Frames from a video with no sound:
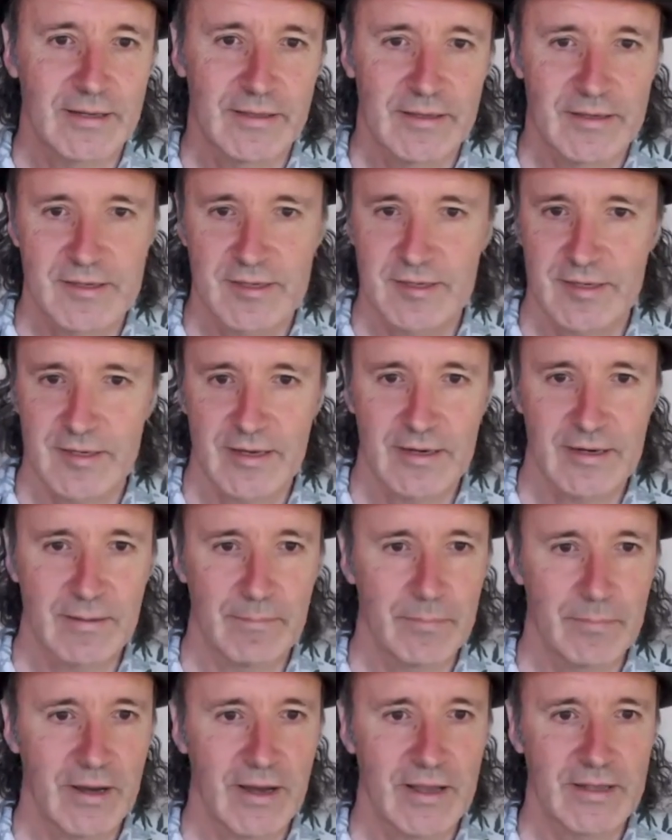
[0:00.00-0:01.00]
and the Son
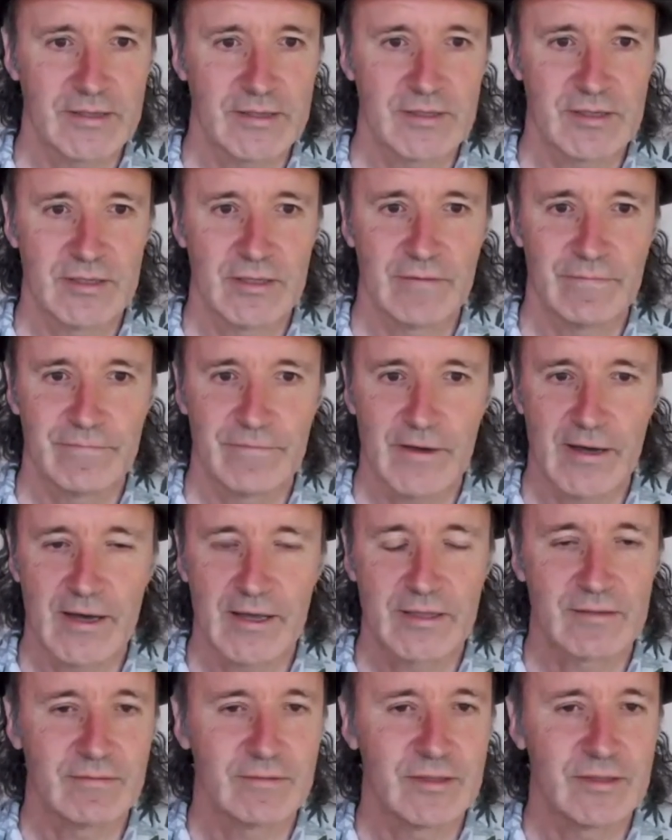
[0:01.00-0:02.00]
abides in the
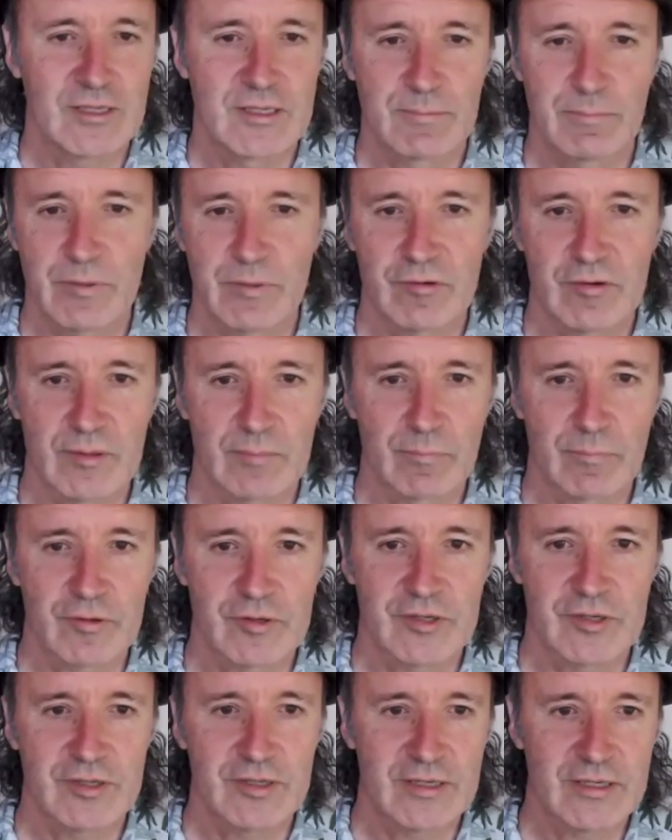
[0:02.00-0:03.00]
Father, and the Spirit
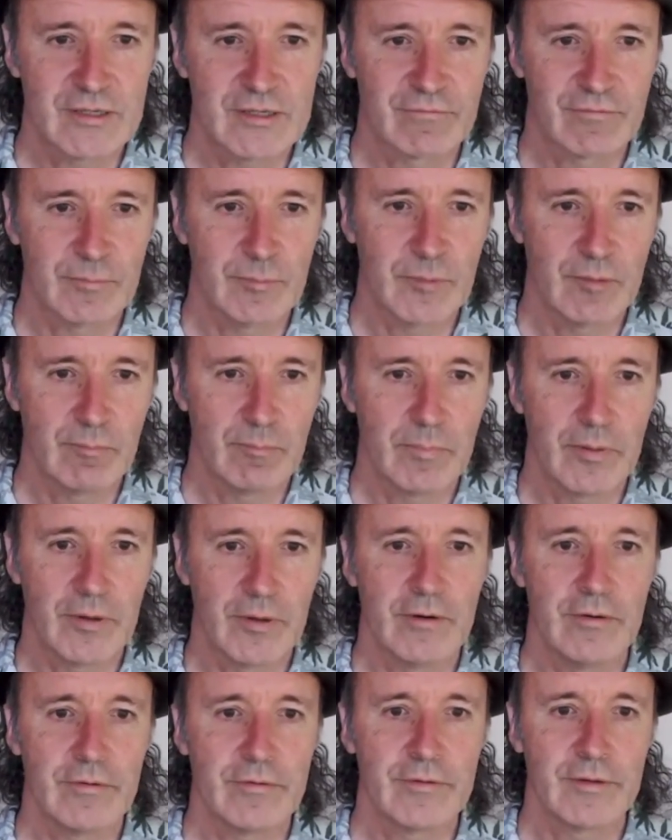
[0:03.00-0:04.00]
proceeds from them
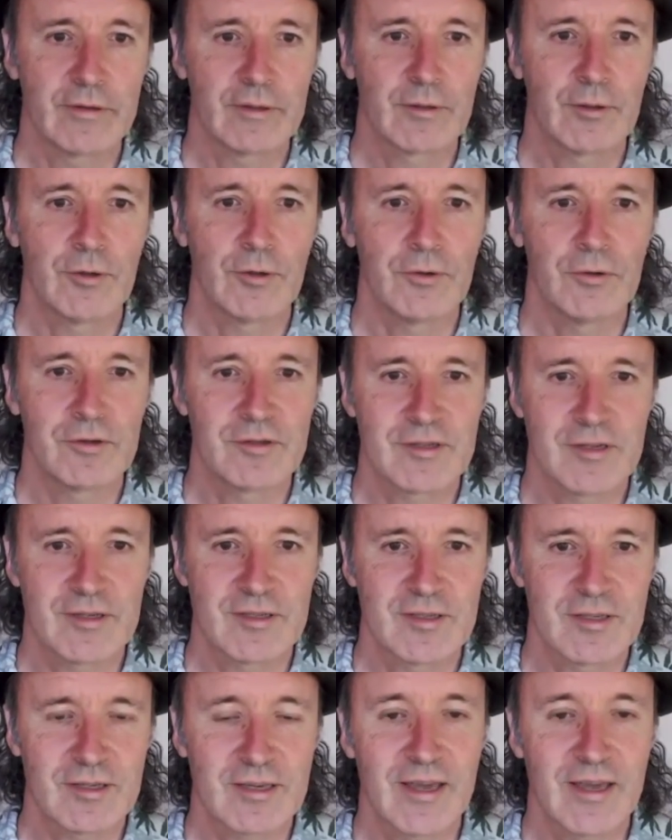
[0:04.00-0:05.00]
both and calls us
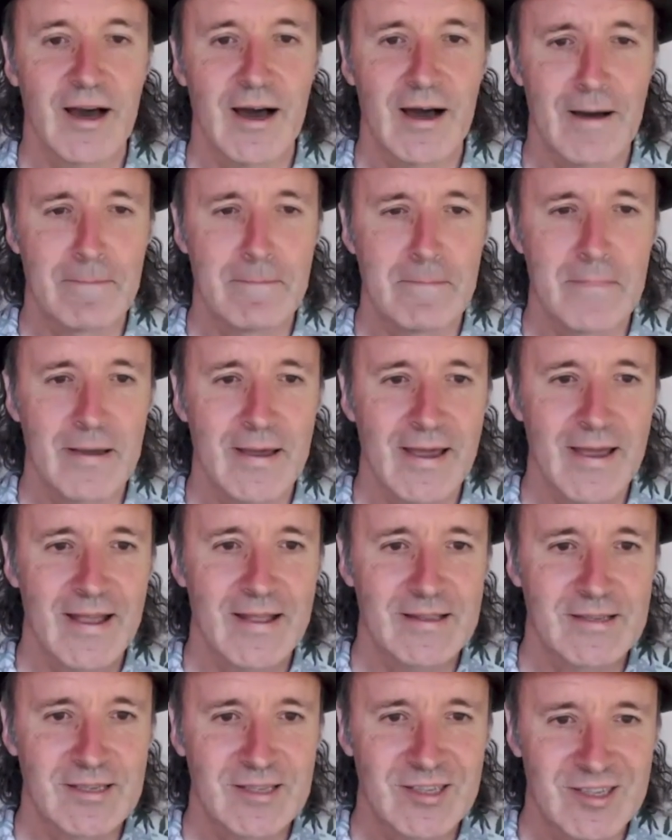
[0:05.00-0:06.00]
to come
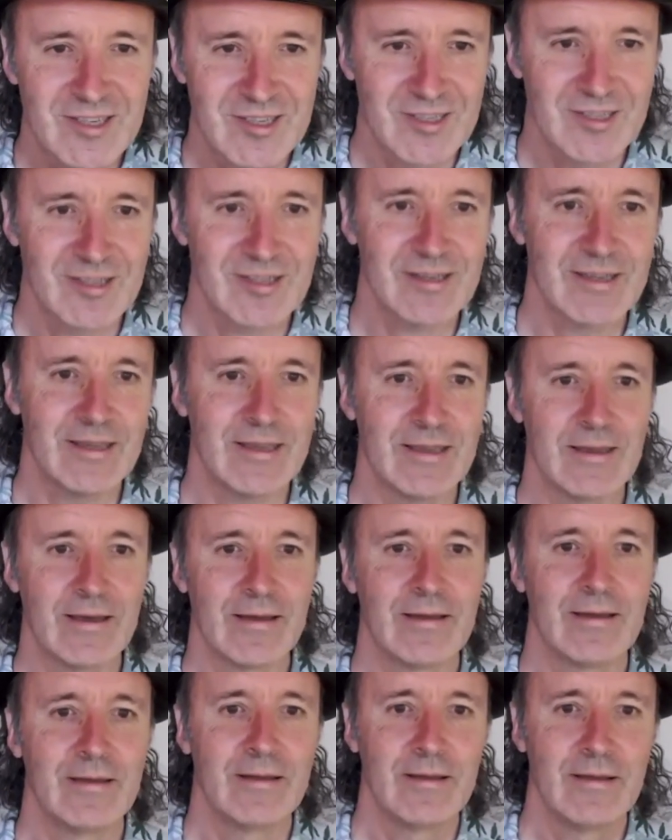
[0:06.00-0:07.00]
and see,
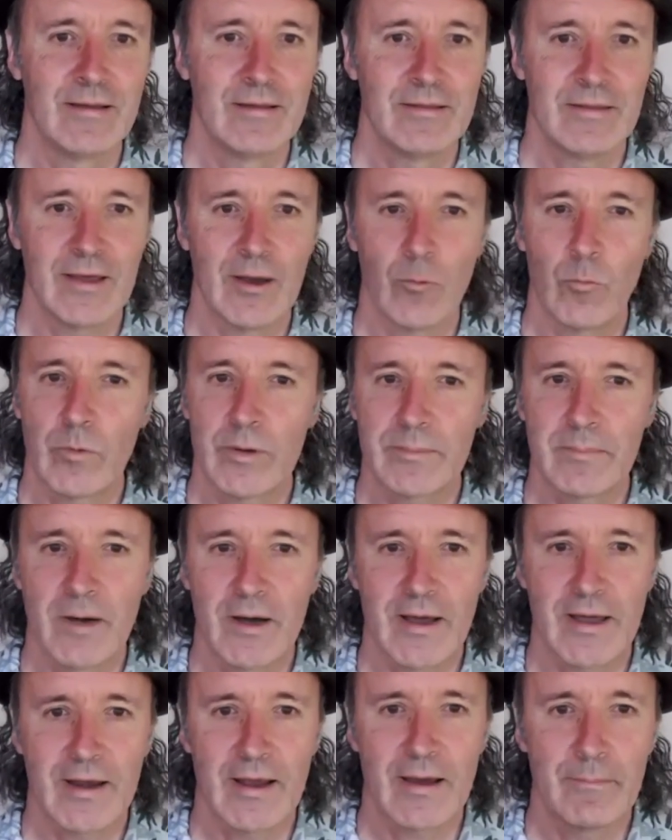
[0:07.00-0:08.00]
that we
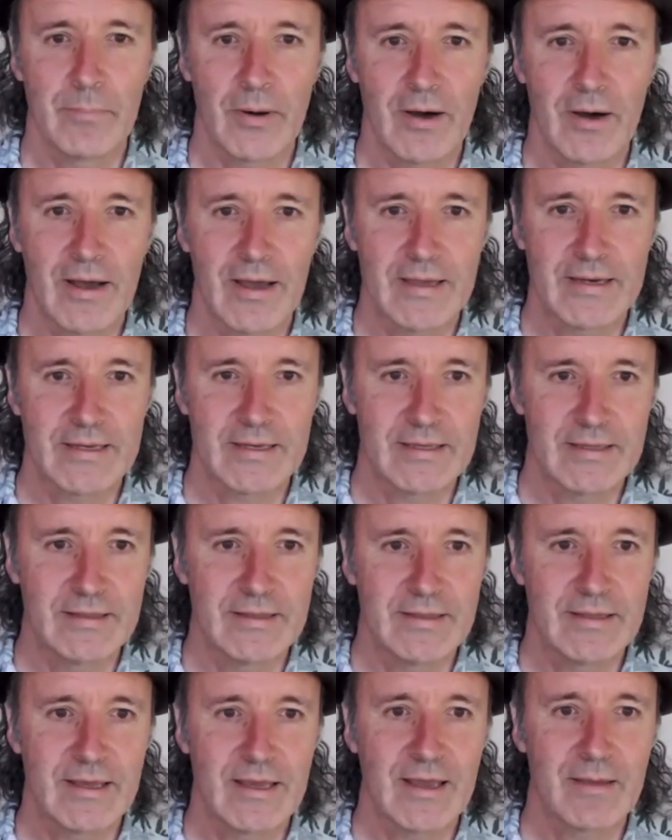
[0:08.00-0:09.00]
might abide
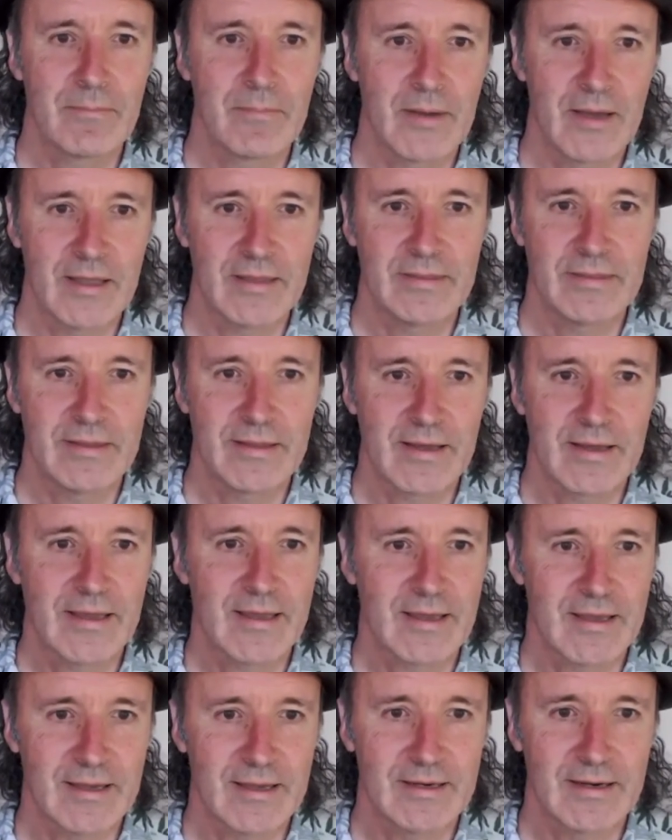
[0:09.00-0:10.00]
in them and they
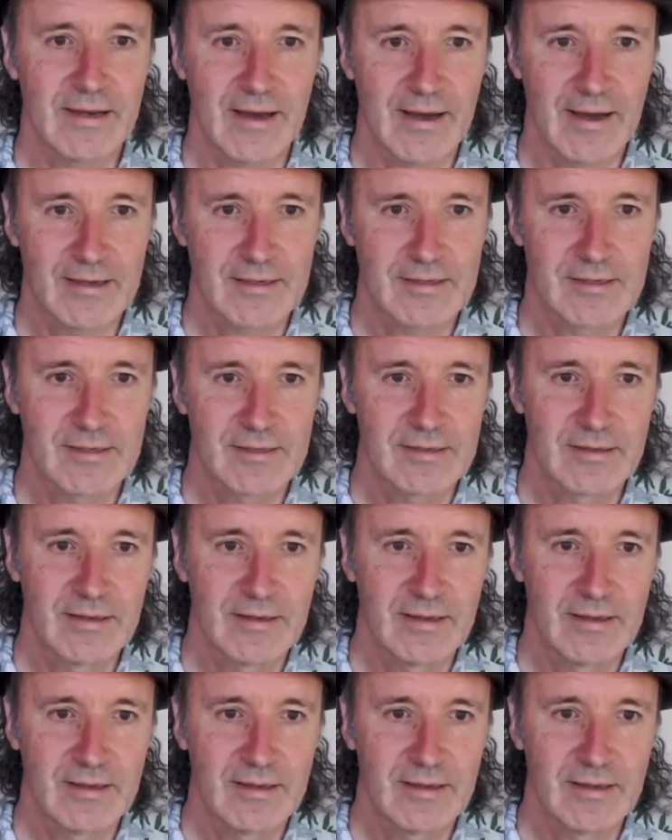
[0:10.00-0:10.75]
in us,